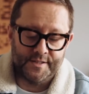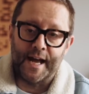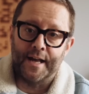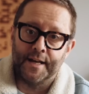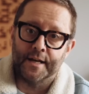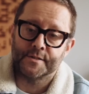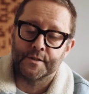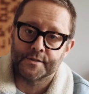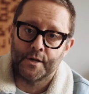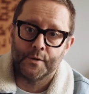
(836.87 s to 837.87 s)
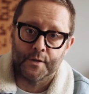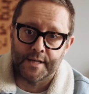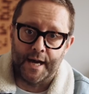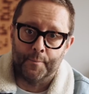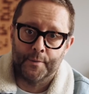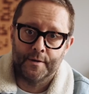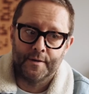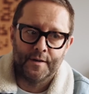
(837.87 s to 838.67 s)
sat next to the Sonos app.